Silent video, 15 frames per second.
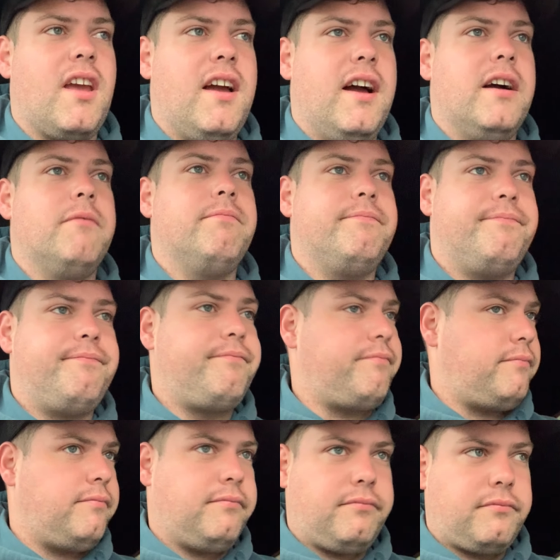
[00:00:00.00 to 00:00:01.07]

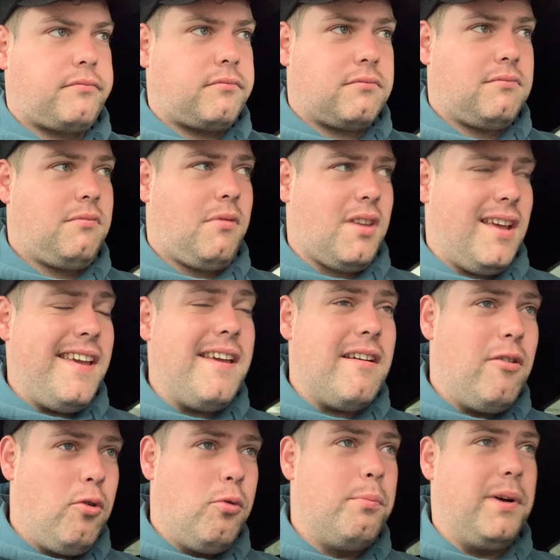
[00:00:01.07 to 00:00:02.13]
um, it
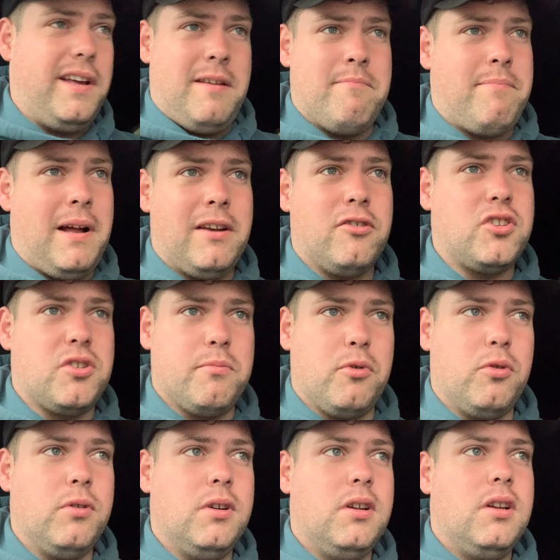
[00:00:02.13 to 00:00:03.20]
all but
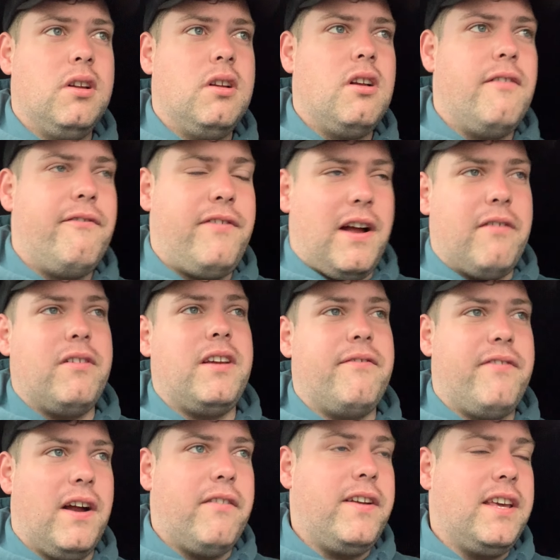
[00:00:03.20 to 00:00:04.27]
impenetrable. Very,
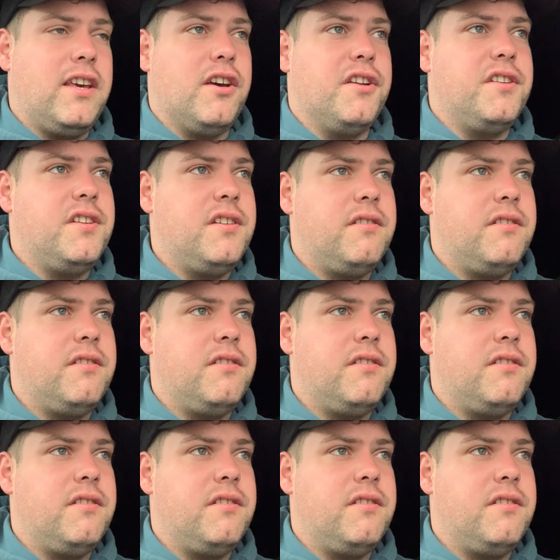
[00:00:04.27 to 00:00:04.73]
very good.